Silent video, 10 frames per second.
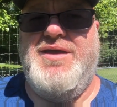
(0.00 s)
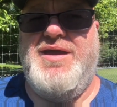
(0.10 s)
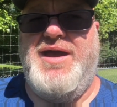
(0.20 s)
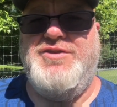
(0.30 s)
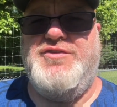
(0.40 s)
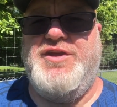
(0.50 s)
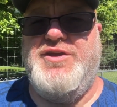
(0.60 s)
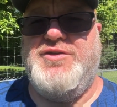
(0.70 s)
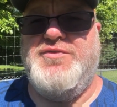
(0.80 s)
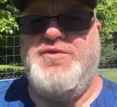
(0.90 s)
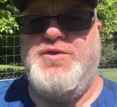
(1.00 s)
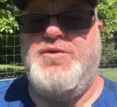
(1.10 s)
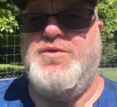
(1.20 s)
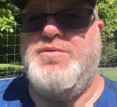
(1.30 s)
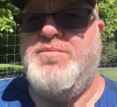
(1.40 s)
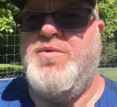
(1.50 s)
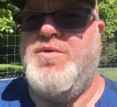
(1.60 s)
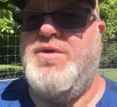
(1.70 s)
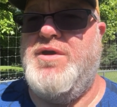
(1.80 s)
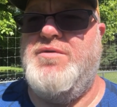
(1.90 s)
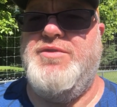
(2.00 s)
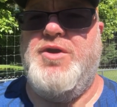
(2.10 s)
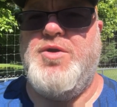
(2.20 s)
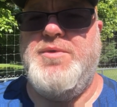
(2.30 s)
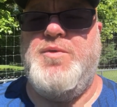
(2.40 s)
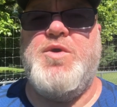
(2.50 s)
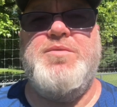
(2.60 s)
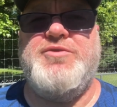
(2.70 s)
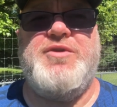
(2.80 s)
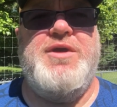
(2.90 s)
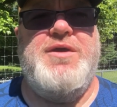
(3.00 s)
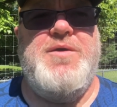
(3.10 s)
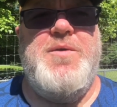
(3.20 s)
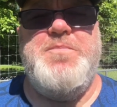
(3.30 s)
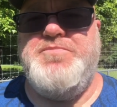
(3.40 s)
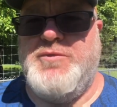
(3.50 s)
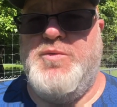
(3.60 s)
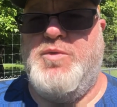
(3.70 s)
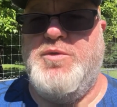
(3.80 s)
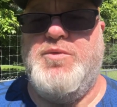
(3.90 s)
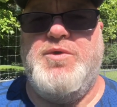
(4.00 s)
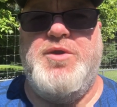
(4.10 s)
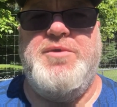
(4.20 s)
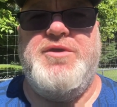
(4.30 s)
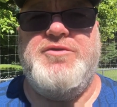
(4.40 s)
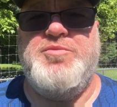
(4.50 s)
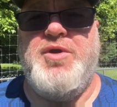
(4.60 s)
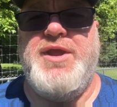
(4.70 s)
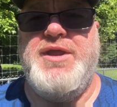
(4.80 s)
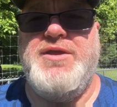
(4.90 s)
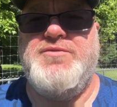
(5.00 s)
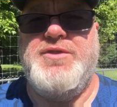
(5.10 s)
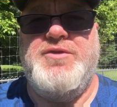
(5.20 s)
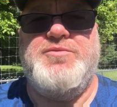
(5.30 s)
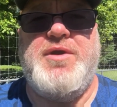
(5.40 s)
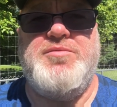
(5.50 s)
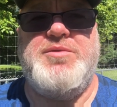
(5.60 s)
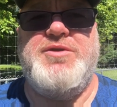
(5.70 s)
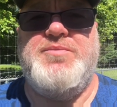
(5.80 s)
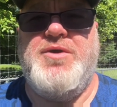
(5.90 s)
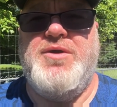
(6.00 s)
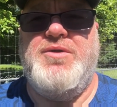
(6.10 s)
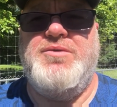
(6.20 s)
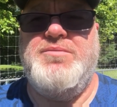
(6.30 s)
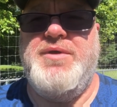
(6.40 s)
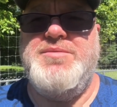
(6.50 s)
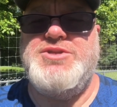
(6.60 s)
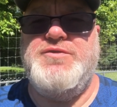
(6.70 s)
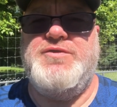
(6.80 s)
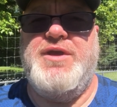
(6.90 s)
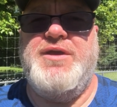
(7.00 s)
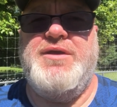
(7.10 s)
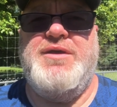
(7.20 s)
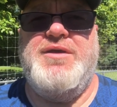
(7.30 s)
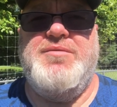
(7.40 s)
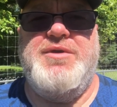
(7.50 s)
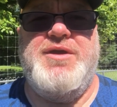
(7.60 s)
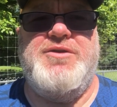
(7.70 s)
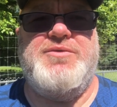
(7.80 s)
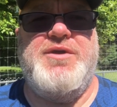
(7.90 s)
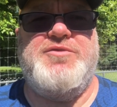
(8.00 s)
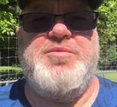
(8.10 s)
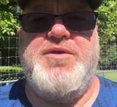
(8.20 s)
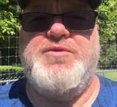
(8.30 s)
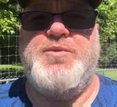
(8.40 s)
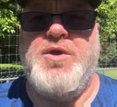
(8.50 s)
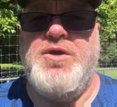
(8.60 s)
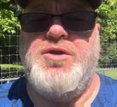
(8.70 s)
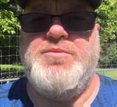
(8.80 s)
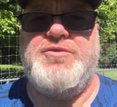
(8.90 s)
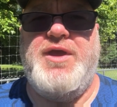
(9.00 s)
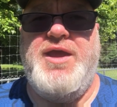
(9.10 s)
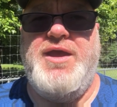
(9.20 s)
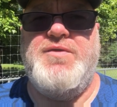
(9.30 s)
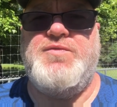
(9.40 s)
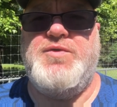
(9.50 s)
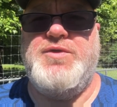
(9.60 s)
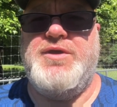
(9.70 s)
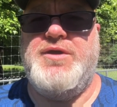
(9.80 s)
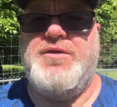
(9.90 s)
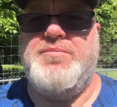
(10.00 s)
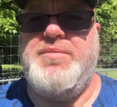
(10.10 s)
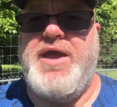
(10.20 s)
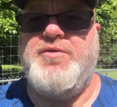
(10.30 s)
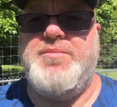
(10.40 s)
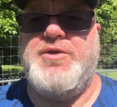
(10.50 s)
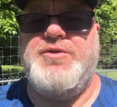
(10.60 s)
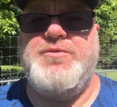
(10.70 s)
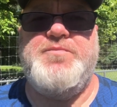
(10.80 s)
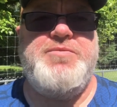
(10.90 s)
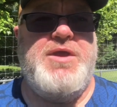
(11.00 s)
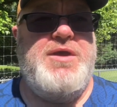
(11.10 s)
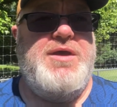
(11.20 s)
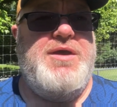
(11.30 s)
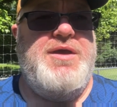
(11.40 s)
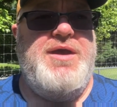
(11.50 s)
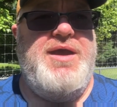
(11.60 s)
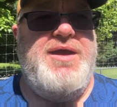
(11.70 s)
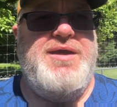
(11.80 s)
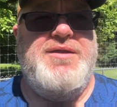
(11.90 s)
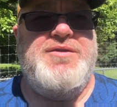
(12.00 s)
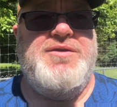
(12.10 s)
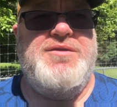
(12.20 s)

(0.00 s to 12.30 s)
I just killed a few more of the army worms we're gonna be spraying again for those probably tomorrow maybe Tuesday because we gotta spray for the worms and for the powdery mildew and